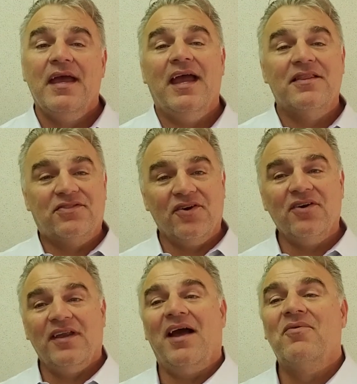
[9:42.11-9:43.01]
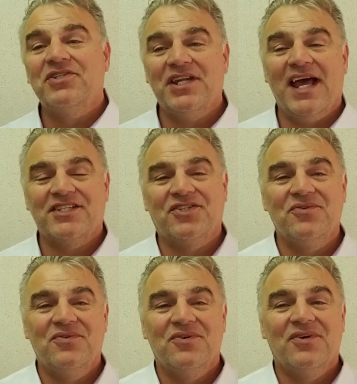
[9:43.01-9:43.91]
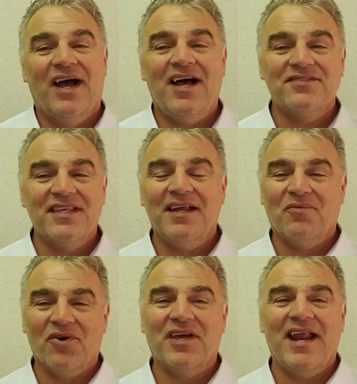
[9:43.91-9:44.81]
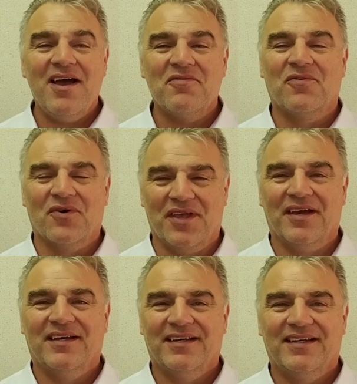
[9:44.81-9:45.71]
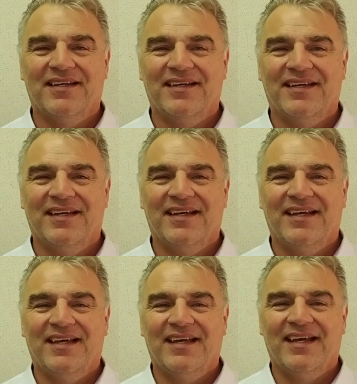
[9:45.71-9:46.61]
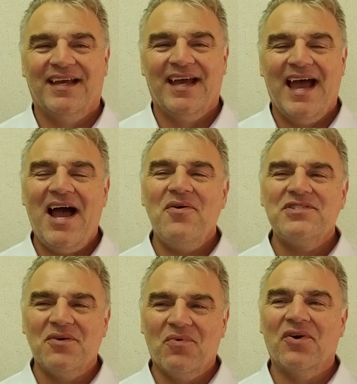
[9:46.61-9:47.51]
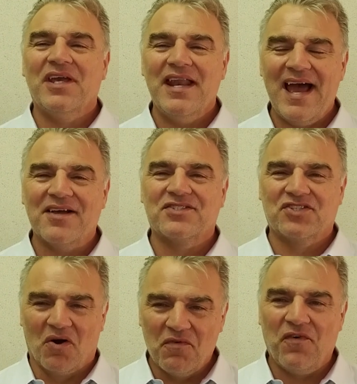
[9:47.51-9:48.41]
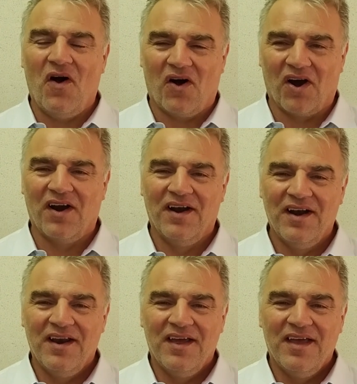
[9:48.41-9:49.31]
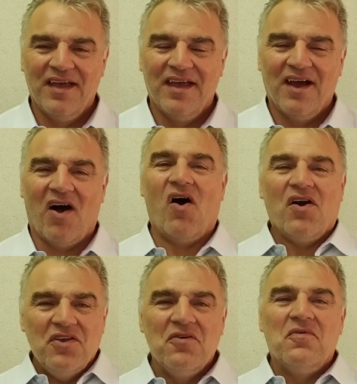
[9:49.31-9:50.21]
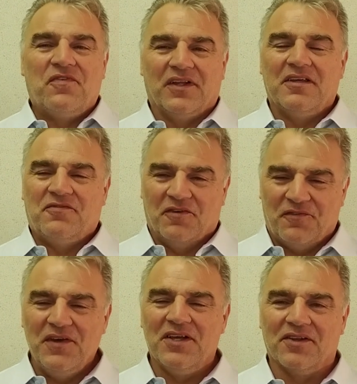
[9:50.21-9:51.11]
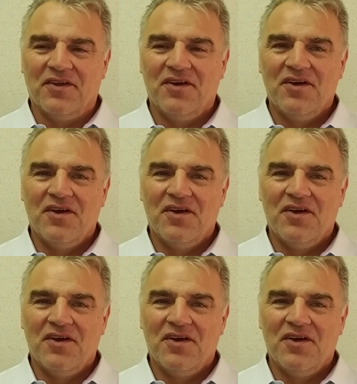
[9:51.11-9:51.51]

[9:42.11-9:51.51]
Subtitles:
And thirdly, I want you to ask you, how's that working out for you? How is it working out so far? Are you feeling fulfilled?